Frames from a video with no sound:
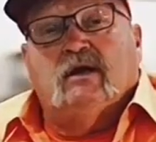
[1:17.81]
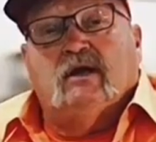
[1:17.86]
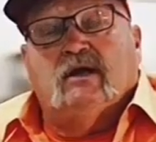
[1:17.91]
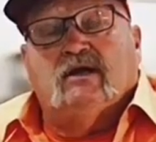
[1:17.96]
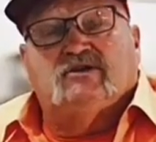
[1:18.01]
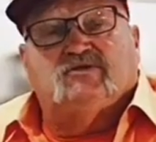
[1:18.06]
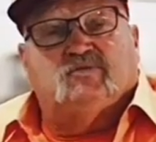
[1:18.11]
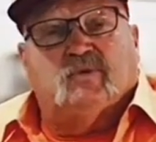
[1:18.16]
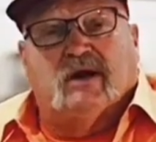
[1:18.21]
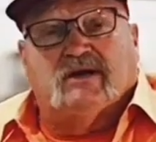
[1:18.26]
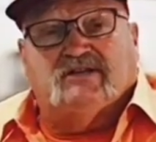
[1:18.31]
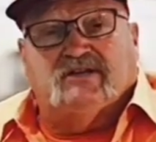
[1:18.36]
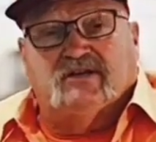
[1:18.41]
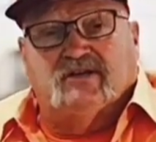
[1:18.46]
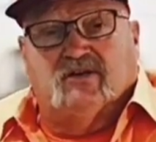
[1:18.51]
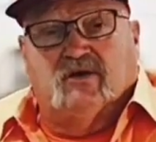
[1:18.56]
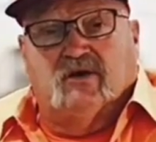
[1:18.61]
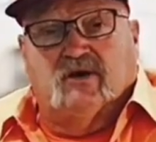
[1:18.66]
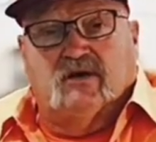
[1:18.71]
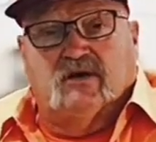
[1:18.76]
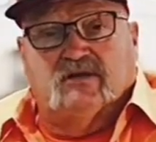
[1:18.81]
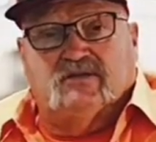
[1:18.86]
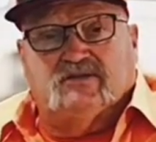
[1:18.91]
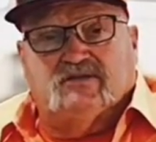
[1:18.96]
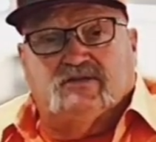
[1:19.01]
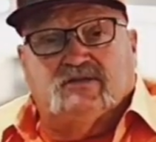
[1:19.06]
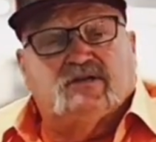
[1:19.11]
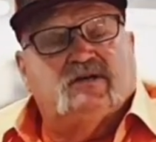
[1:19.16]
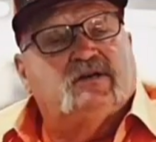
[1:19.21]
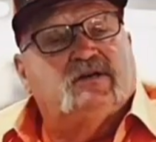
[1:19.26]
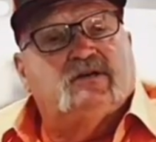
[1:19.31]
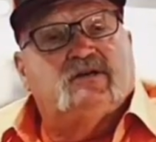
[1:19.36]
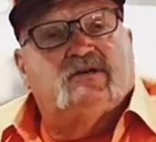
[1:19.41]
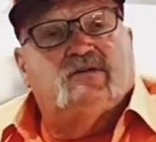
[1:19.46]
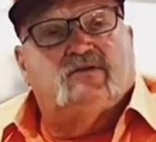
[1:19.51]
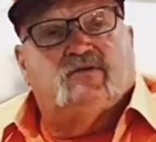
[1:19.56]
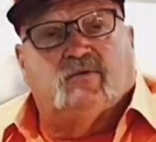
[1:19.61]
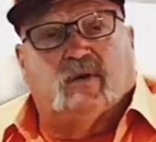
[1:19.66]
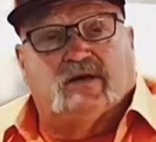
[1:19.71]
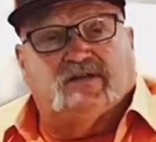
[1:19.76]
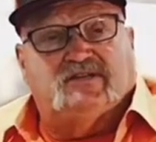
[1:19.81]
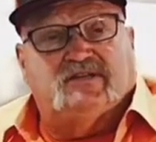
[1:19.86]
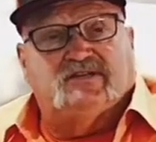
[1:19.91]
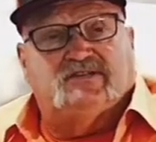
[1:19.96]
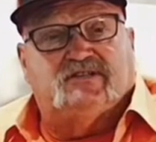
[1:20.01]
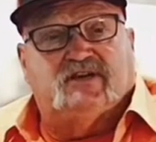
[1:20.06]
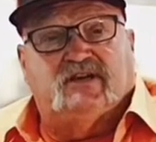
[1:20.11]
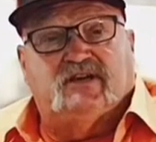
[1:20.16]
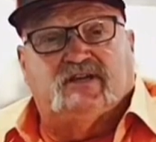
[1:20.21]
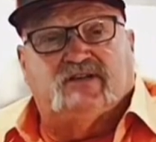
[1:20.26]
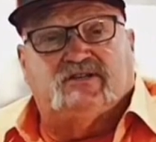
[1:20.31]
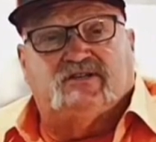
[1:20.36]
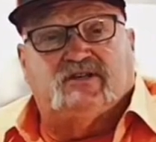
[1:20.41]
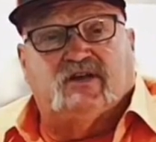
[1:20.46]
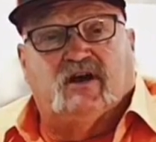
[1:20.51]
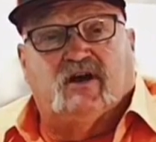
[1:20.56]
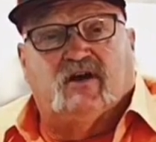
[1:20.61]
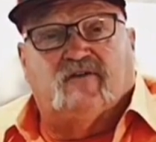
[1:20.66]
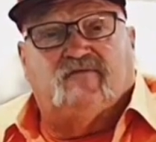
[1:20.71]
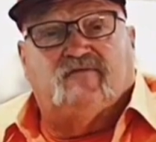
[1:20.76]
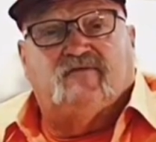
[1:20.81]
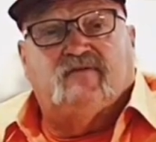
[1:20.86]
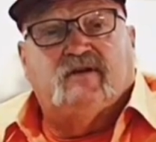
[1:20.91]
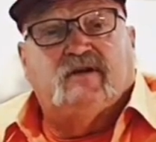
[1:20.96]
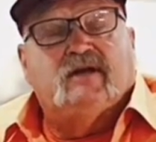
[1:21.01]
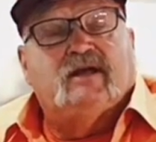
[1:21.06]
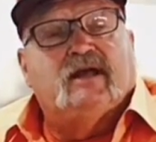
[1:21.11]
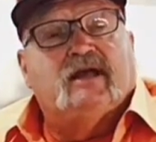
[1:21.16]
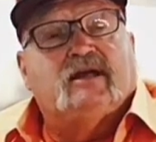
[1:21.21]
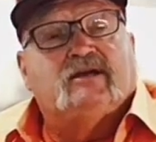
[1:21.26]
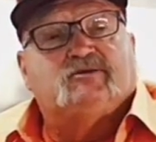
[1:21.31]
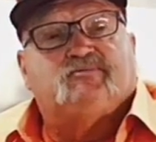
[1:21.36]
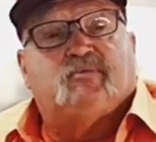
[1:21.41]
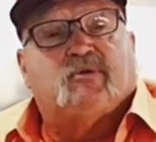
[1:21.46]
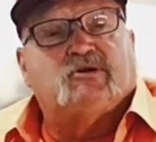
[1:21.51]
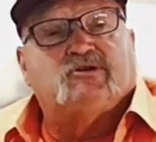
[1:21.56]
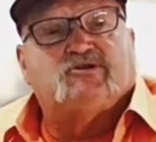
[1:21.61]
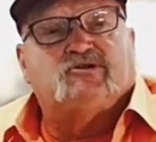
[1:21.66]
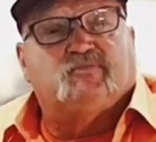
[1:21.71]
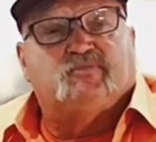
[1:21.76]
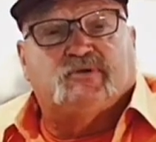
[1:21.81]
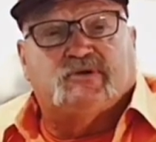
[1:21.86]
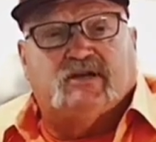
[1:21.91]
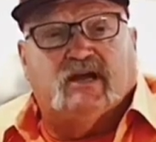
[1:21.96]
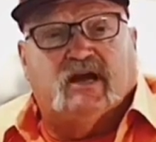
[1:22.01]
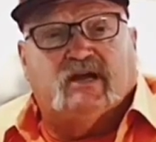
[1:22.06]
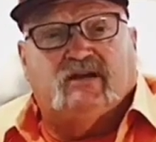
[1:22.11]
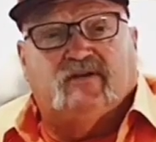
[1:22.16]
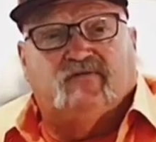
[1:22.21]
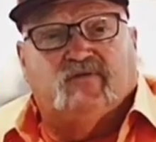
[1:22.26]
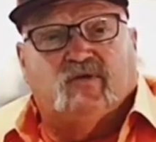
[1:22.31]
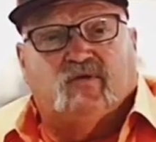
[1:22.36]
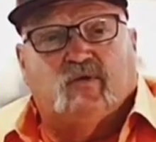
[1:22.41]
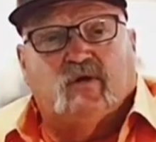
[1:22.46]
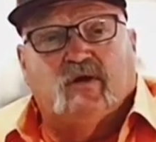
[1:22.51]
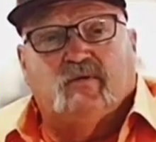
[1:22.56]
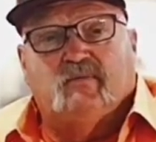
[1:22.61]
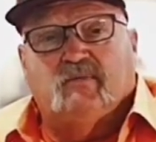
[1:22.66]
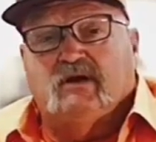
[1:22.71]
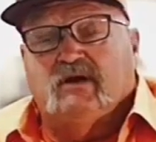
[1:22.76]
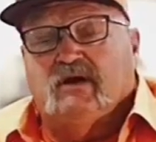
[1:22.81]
his racing harness, the racing seat itself, his personal protective equipment,